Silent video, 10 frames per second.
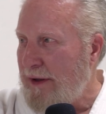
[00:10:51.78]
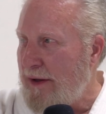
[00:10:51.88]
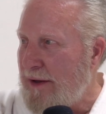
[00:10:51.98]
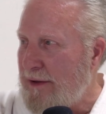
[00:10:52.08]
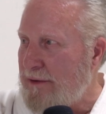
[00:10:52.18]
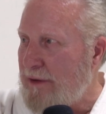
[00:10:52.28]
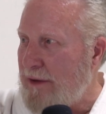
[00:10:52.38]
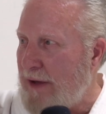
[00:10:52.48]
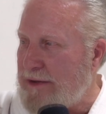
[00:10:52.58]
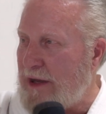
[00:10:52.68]
And
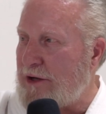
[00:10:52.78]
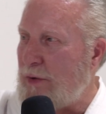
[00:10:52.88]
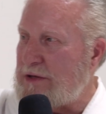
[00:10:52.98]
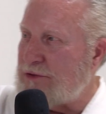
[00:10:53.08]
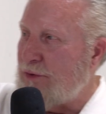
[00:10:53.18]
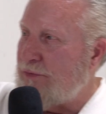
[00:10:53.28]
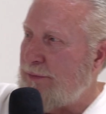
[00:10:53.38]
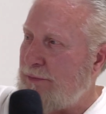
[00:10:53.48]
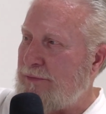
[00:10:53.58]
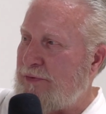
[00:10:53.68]
I digress though
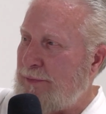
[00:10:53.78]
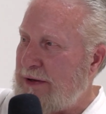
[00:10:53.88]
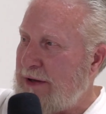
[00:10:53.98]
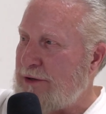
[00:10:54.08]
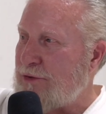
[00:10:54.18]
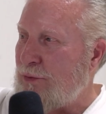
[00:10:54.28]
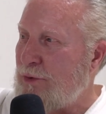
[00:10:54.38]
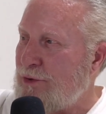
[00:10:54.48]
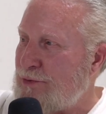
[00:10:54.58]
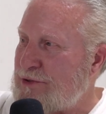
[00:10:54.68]
from the
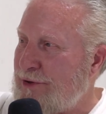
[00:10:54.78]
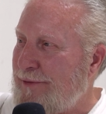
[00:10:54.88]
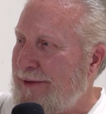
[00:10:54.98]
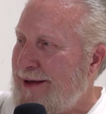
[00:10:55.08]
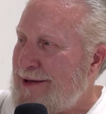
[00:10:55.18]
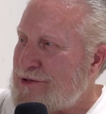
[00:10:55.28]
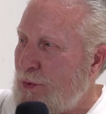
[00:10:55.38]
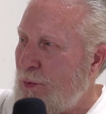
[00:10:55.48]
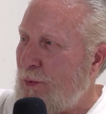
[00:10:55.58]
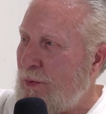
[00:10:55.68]
Daito-ryu. So
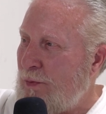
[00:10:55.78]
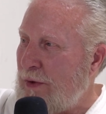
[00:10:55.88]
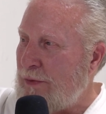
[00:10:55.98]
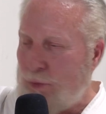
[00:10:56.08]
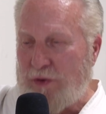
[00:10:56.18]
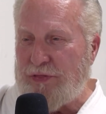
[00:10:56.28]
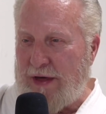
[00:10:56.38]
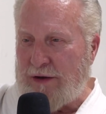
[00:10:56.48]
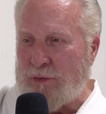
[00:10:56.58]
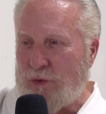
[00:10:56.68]
with
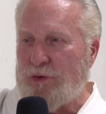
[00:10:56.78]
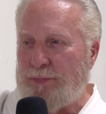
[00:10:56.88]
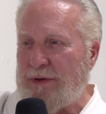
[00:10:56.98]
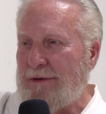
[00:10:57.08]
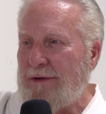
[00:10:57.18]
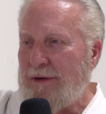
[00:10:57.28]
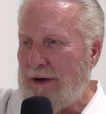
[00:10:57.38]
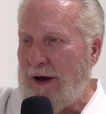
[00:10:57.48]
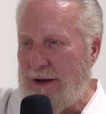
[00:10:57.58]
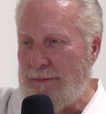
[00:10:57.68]
that group,
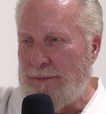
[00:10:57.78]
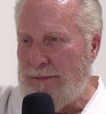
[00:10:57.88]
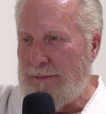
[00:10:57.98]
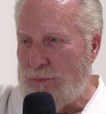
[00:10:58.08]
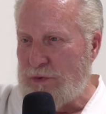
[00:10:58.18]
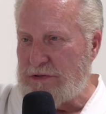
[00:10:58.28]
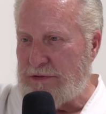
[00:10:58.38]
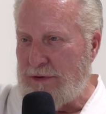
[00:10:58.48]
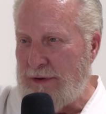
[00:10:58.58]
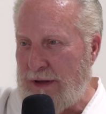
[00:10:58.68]
I
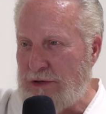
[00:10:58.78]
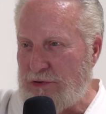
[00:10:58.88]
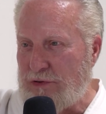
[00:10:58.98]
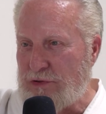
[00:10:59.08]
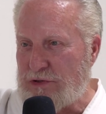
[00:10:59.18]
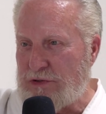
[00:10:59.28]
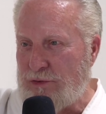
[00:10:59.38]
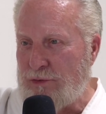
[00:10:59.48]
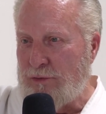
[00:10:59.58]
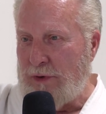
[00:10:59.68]
was introduced
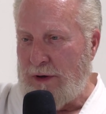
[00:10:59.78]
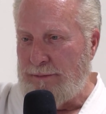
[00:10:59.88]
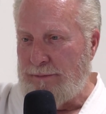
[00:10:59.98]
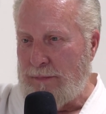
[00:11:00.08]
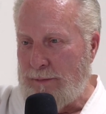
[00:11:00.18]
to